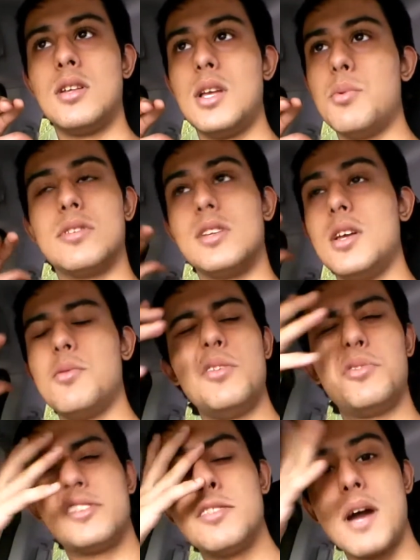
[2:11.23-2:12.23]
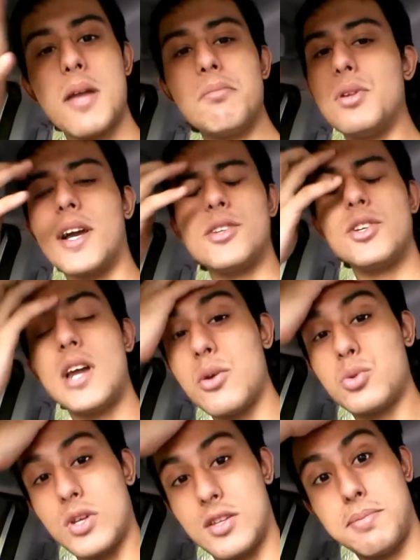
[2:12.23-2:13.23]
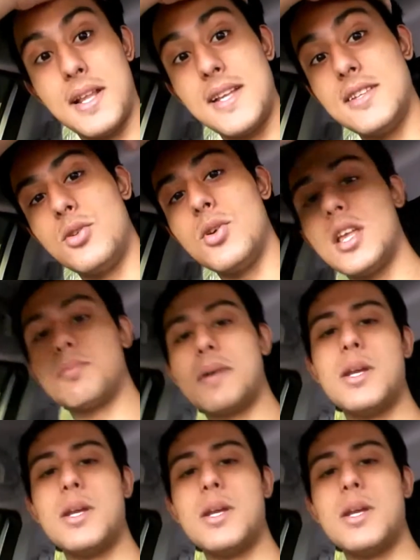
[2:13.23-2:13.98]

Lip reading: It was just mind-blowing. I don't know how to explain this to you guys,